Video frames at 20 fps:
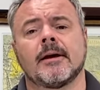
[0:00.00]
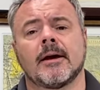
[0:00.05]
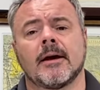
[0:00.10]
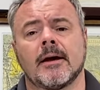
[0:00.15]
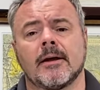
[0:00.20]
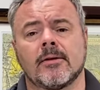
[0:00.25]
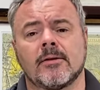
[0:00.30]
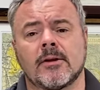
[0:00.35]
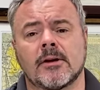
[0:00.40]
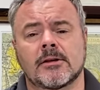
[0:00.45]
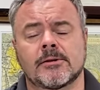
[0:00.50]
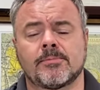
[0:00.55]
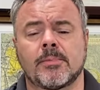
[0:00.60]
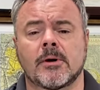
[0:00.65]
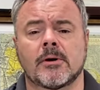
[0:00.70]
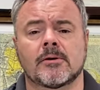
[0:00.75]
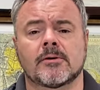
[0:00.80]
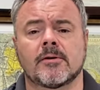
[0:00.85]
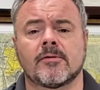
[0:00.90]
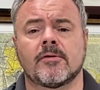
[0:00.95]
in this
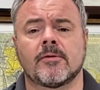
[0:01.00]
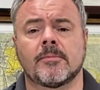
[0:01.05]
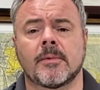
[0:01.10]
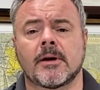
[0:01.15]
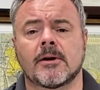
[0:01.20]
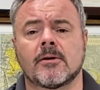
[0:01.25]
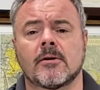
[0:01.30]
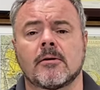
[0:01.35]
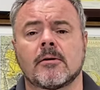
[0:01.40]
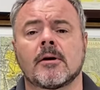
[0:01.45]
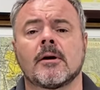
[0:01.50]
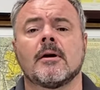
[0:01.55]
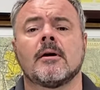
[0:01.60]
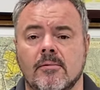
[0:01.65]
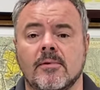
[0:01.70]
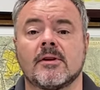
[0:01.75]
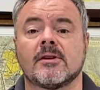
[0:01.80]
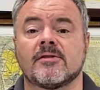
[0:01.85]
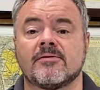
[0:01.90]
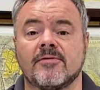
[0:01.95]
part of the Medoc
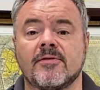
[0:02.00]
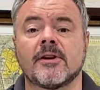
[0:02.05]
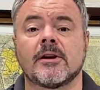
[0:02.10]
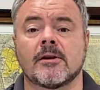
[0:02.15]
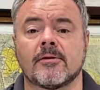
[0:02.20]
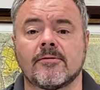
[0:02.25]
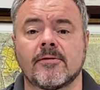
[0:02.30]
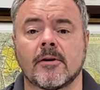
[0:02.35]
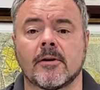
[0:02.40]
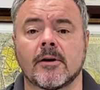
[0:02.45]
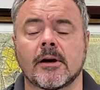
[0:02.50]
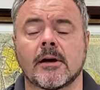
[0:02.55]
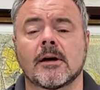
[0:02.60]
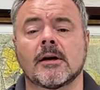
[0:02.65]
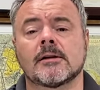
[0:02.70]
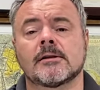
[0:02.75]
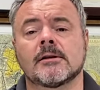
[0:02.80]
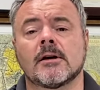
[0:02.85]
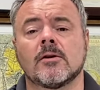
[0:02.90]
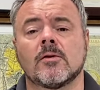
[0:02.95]
that's vinifying
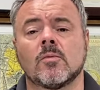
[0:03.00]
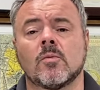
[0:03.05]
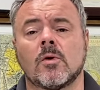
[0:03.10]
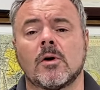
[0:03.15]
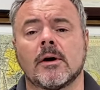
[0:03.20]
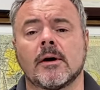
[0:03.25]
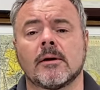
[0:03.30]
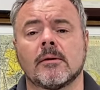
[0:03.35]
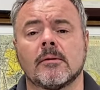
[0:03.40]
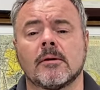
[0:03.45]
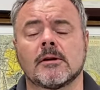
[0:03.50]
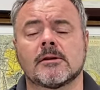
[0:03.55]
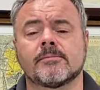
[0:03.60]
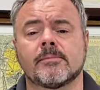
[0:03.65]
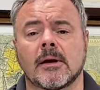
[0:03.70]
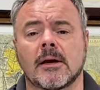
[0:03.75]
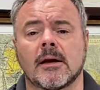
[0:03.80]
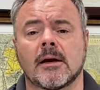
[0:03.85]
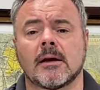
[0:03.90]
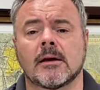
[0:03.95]
its own wine, that's
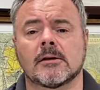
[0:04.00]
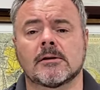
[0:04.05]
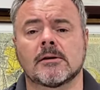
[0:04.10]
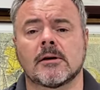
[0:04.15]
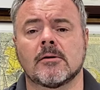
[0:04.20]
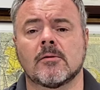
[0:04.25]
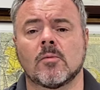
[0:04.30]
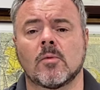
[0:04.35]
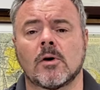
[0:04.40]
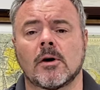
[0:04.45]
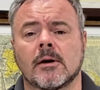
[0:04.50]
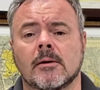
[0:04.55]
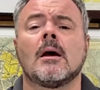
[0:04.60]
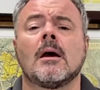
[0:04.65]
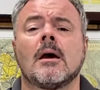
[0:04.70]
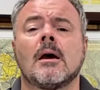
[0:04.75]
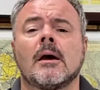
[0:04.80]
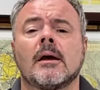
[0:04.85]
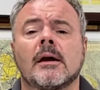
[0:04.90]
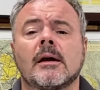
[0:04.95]
making its own wine.
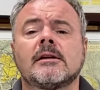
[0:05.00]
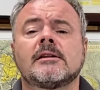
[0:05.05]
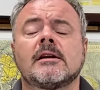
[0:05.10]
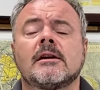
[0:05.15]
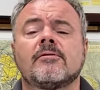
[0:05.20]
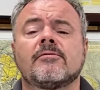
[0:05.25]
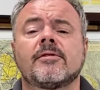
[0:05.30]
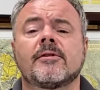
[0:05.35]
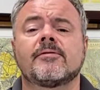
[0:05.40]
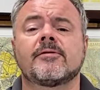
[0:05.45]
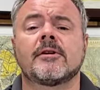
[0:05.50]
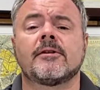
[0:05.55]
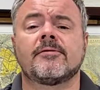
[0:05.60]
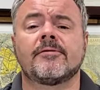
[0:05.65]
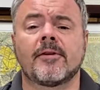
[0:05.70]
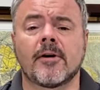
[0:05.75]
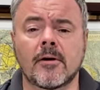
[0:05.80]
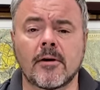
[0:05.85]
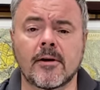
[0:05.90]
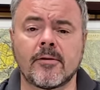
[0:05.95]
In
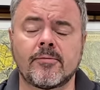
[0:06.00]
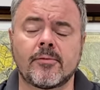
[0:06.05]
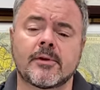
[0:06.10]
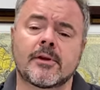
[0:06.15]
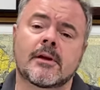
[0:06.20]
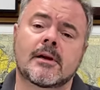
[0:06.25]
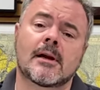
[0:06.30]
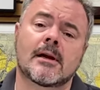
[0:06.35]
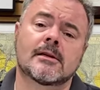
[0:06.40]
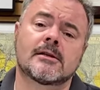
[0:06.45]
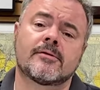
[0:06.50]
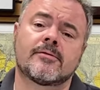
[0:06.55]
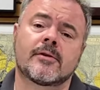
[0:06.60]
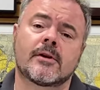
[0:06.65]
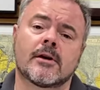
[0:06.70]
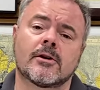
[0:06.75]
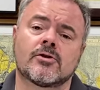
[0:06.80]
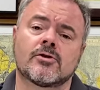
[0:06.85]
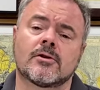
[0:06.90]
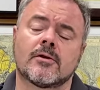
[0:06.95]
1855, with the
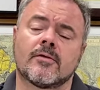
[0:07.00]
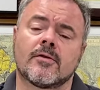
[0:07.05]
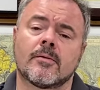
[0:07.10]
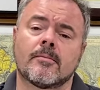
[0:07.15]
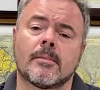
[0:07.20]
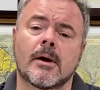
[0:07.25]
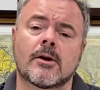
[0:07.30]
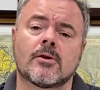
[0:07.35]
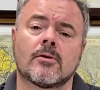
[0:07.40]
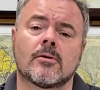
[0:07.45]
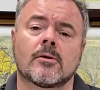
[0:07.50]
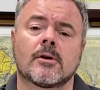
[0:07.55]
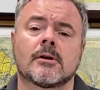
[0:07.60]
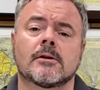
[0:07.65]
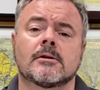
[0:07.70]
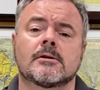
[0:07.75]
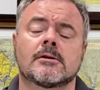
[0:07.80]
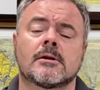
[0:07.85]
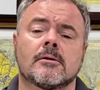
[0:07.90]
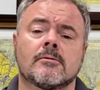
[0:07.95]
classification of the Medoc and
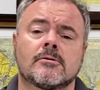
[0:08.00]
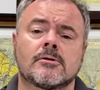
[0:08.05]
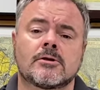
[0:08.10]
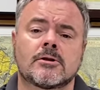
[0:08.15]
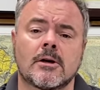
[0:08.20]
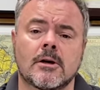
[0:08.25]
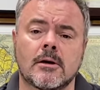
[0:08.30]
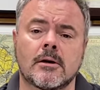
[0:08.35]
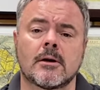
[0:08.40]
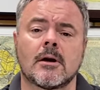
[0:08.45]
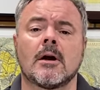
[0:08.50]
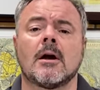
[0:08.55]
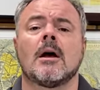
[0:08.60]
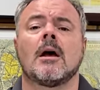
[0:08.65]
Sauternes,